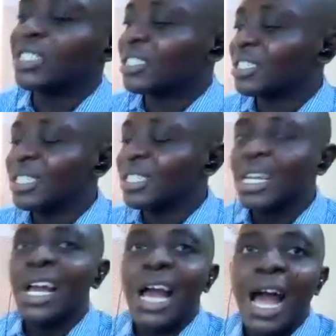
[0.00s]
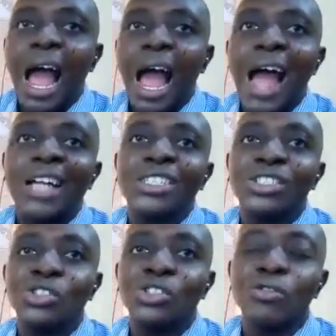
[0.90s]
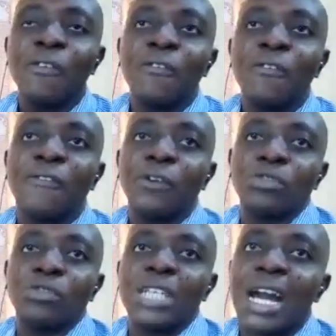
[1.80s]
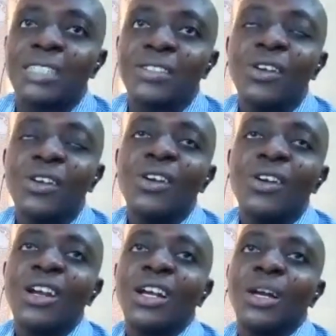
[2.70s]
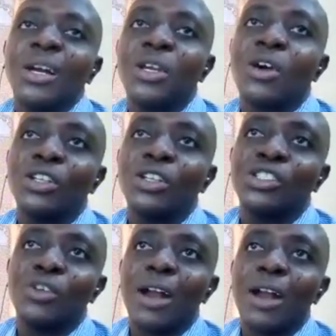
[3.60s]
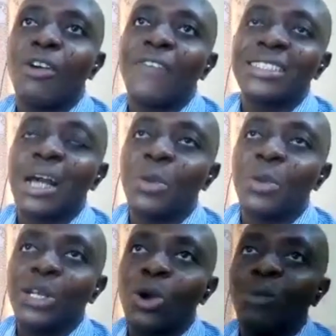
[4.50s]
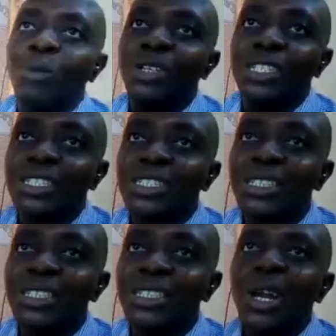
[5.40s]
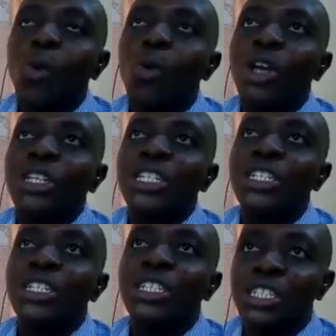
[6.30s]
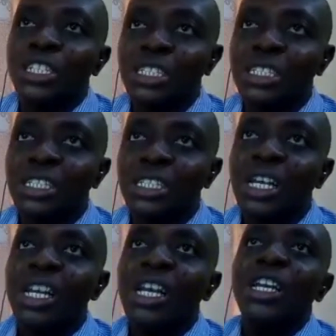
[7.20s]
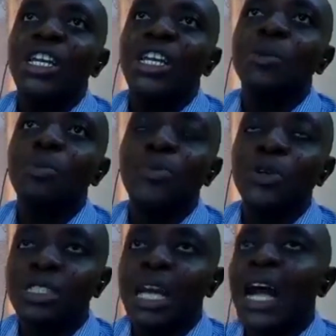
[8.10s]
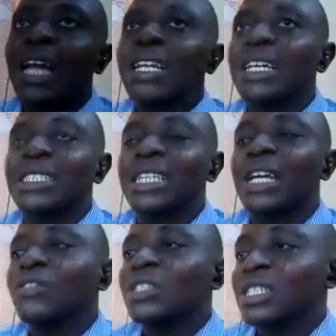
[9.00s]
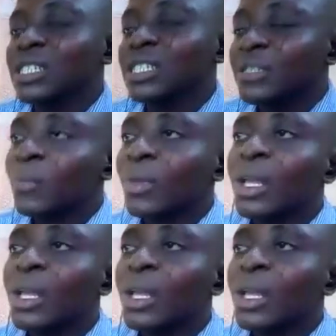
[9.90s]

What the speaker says: agency and you feel that because you are conversant with the community, what they need is input and health services.